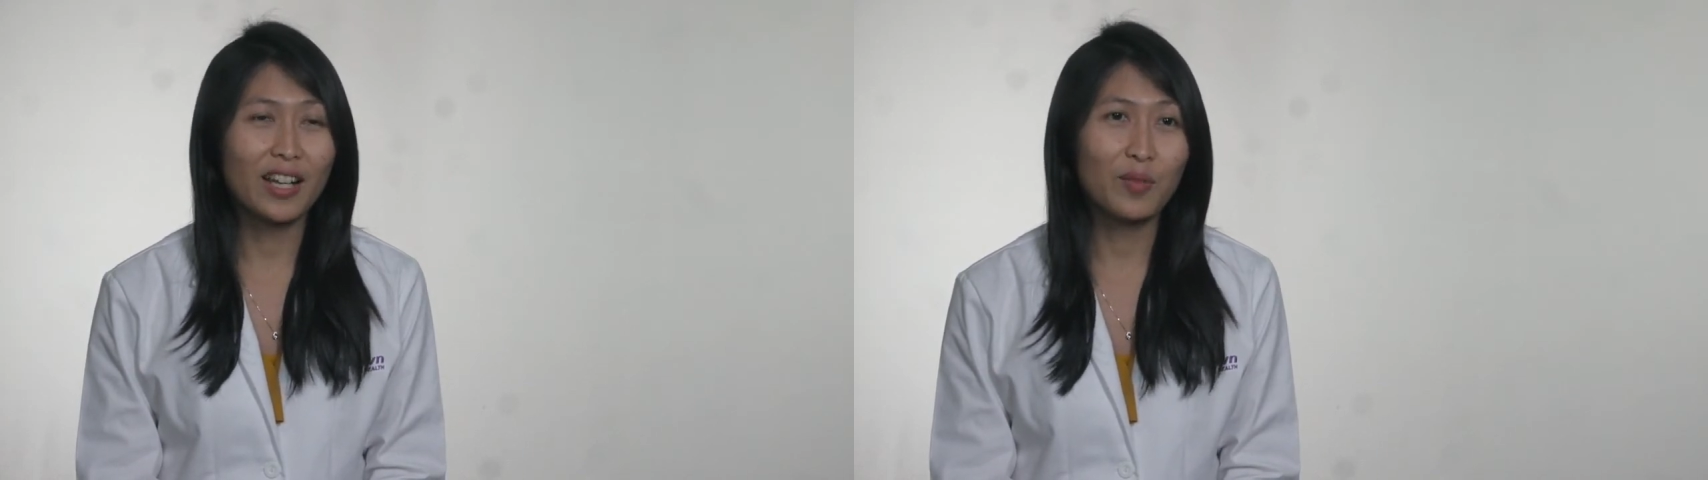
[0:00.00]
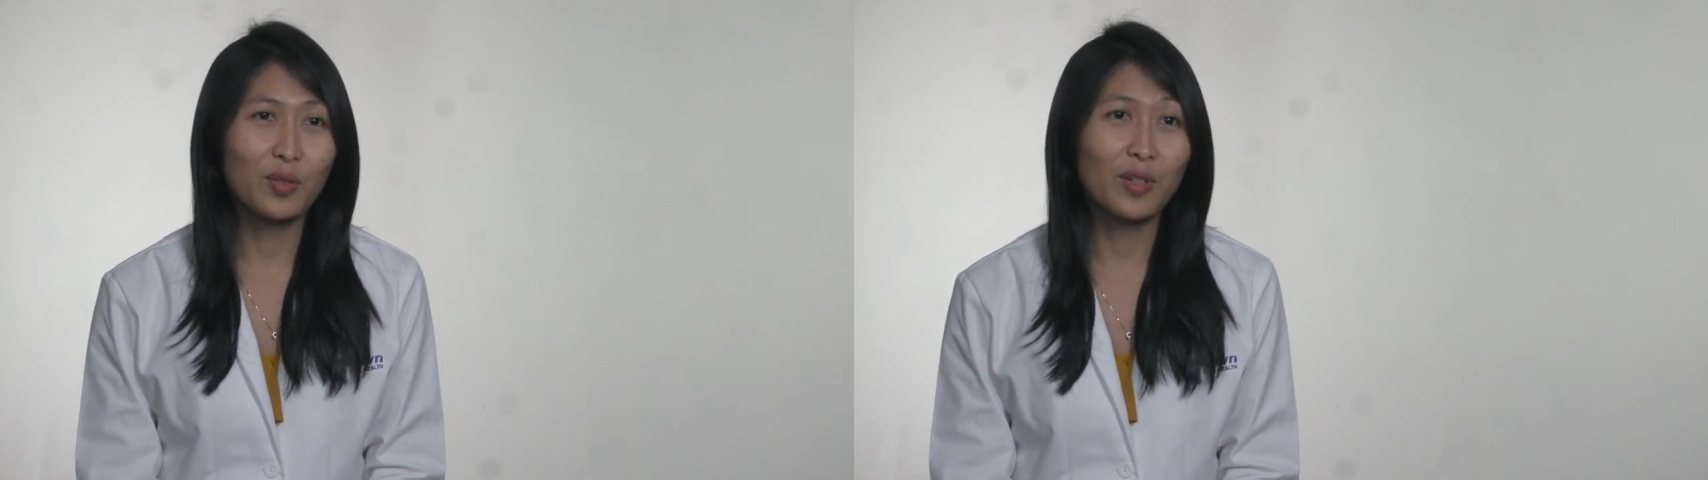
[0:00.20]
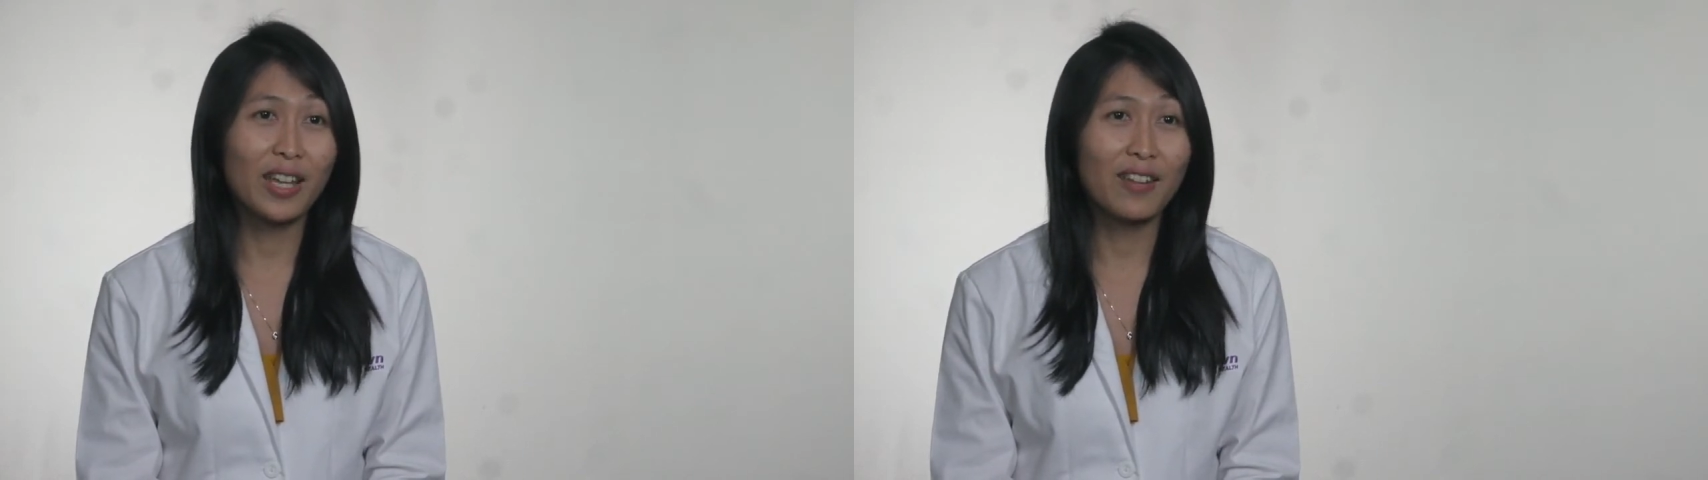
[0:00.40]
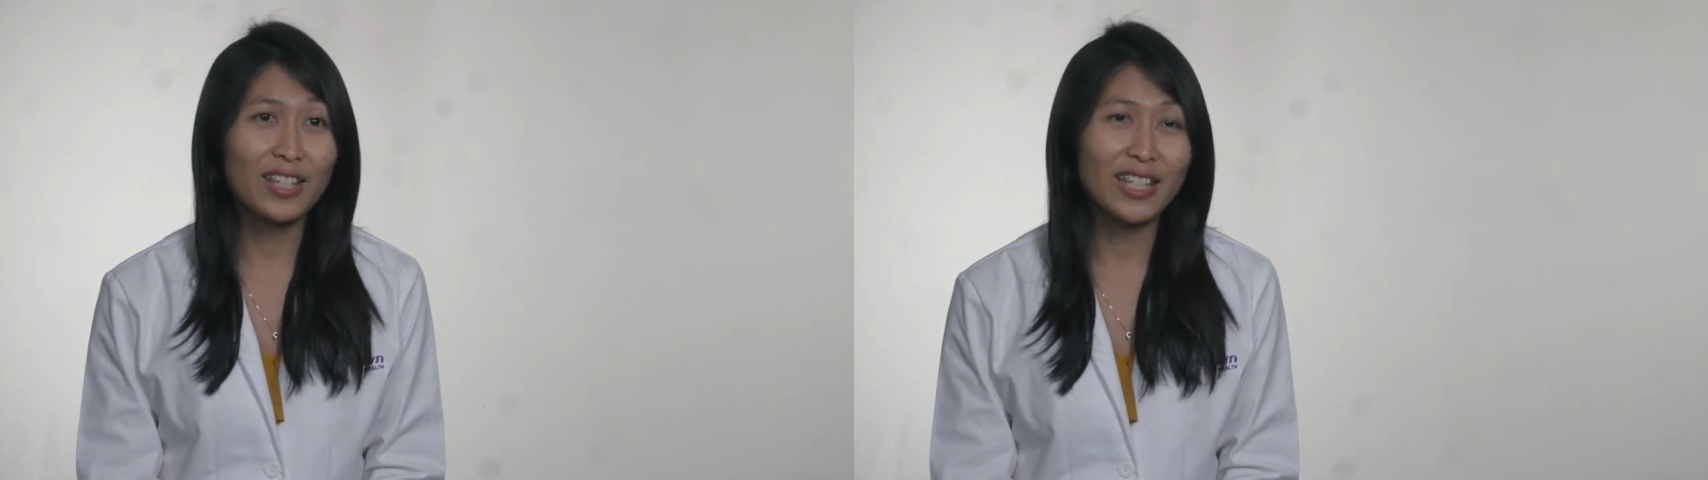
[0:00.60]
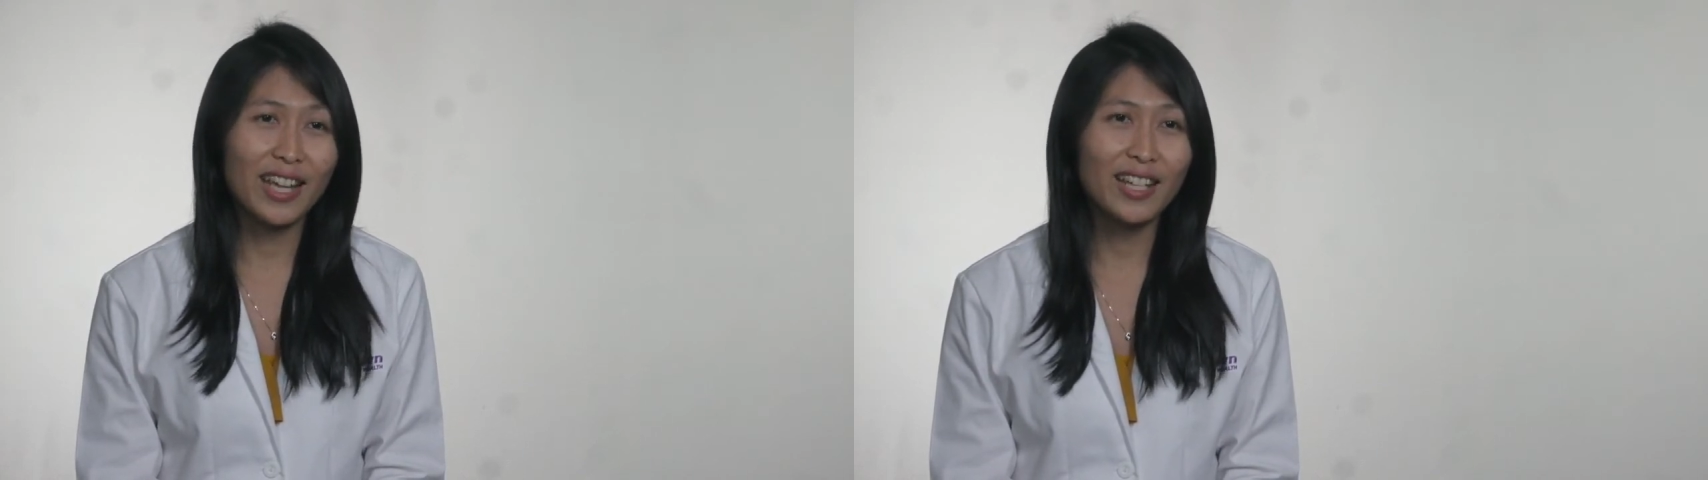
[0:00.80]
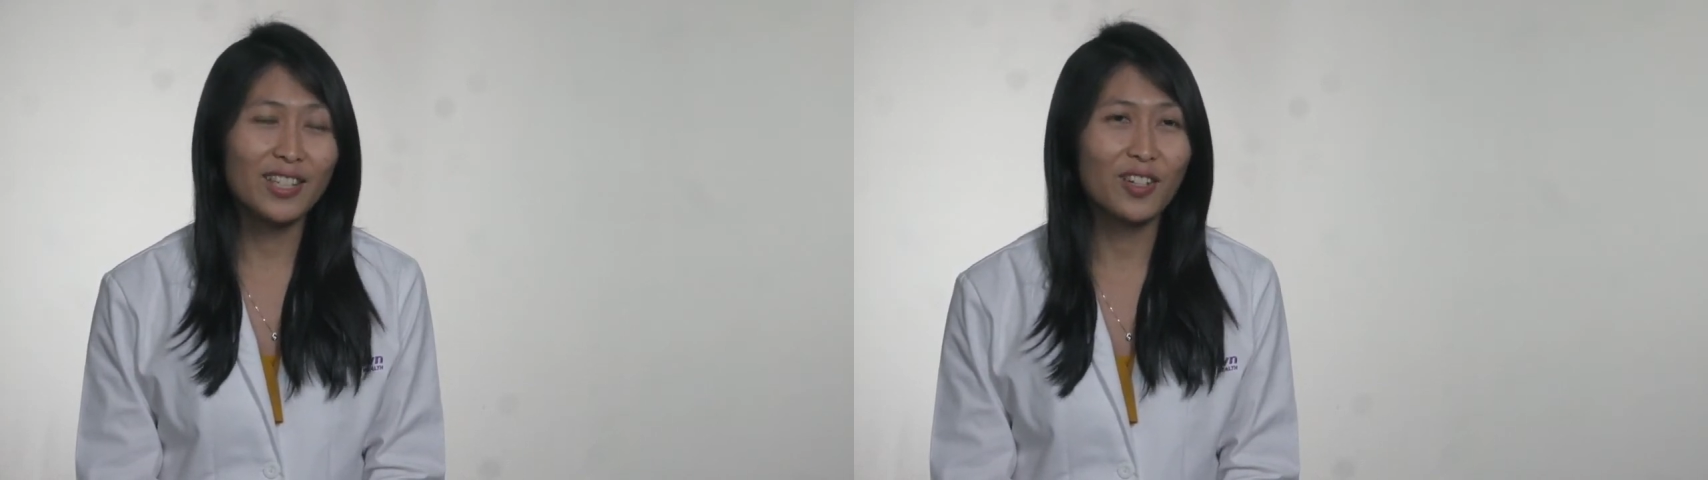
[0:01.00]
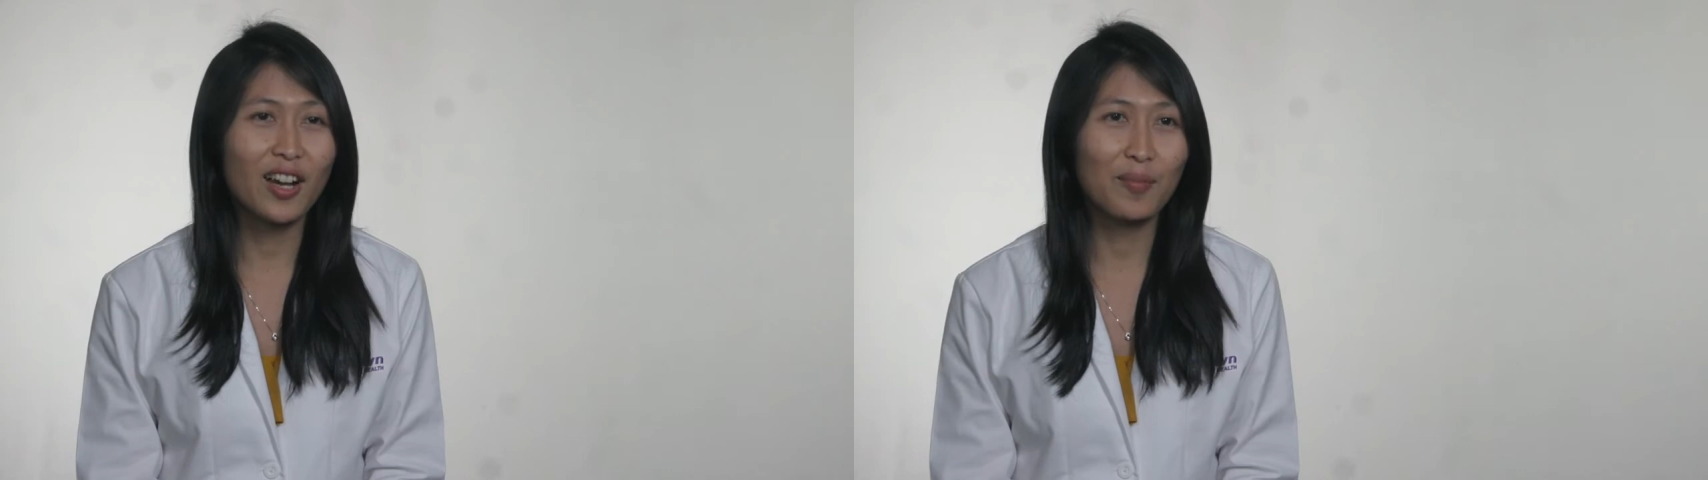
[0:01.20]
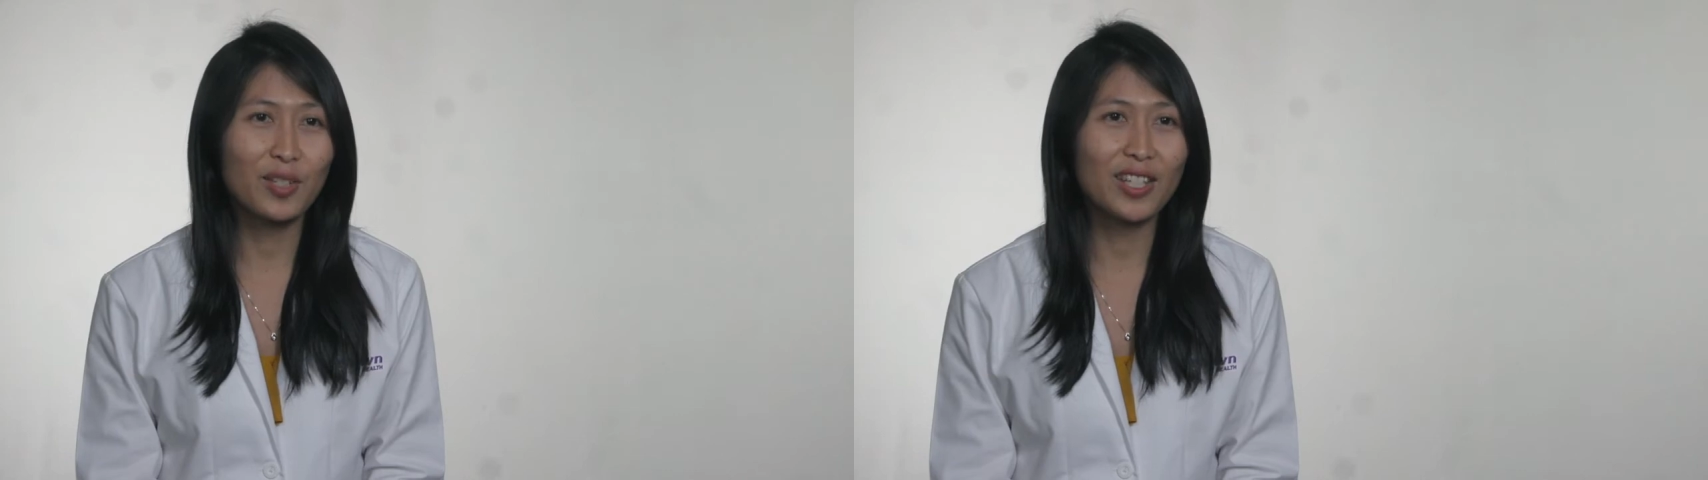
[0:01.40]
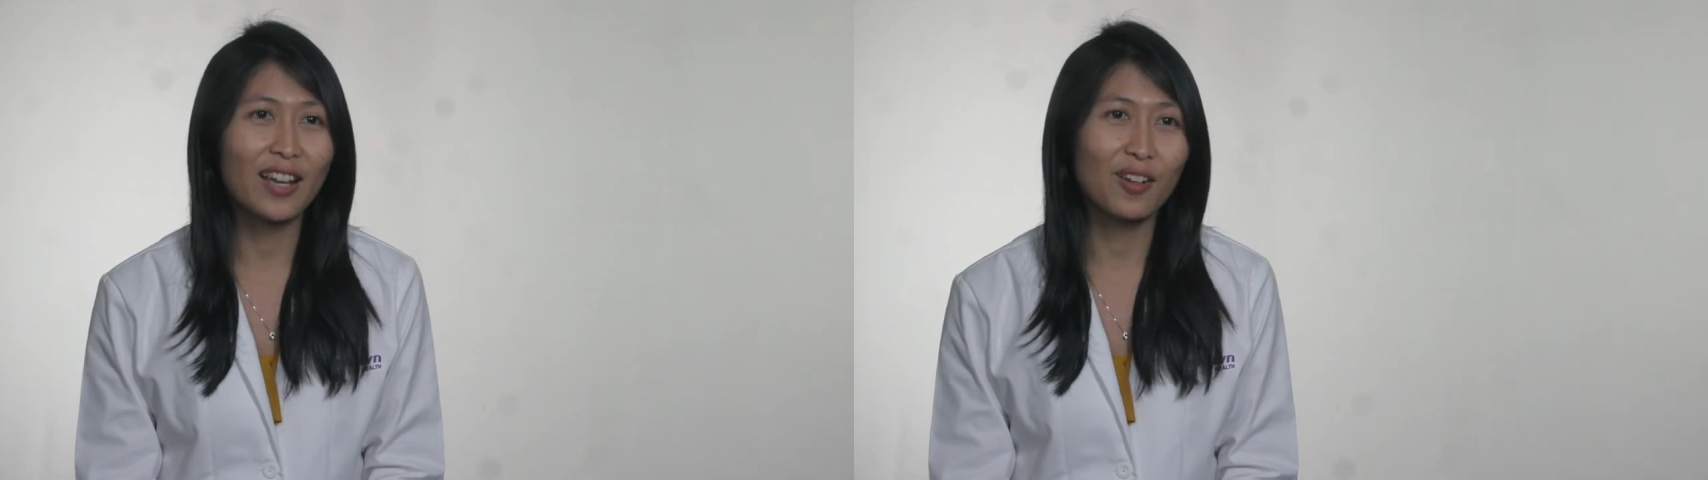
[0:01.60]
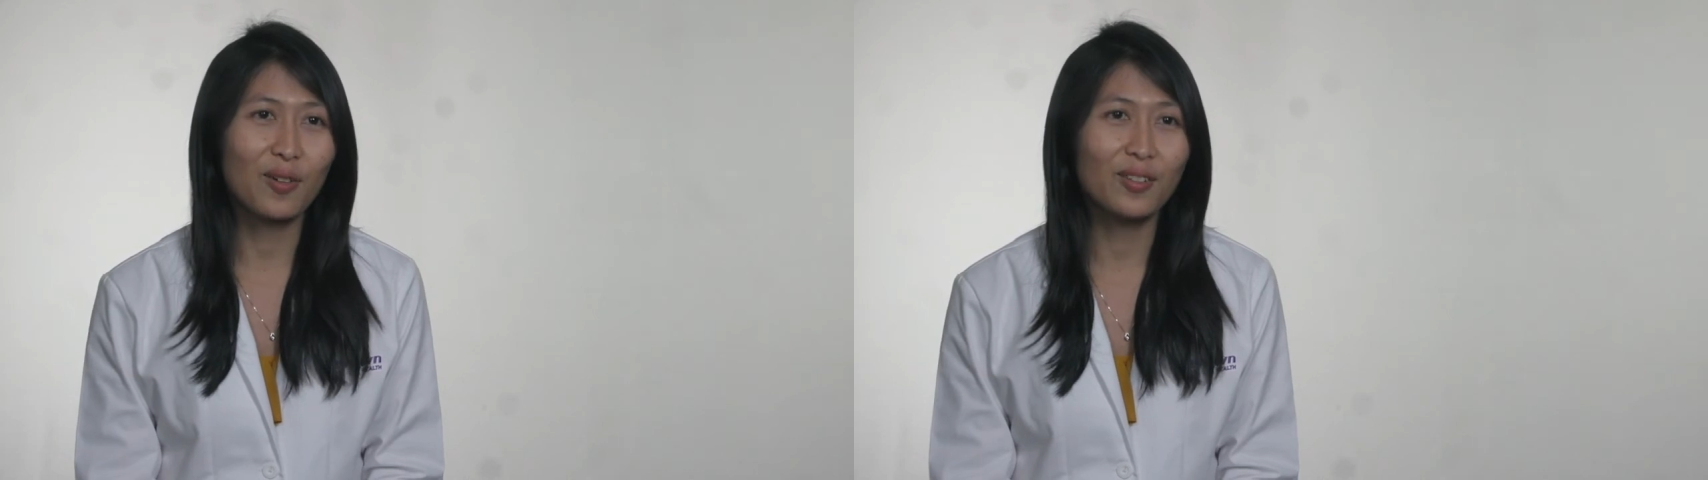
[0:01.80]
come to work every day to accomplish
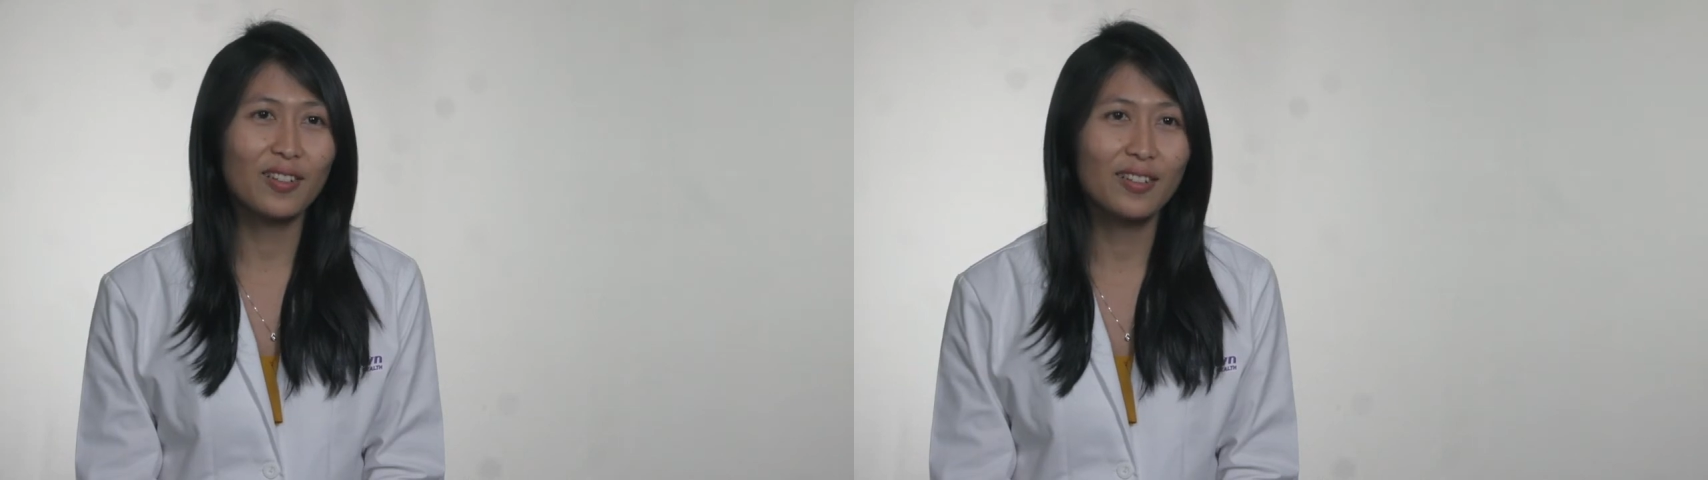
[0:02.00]
that goal.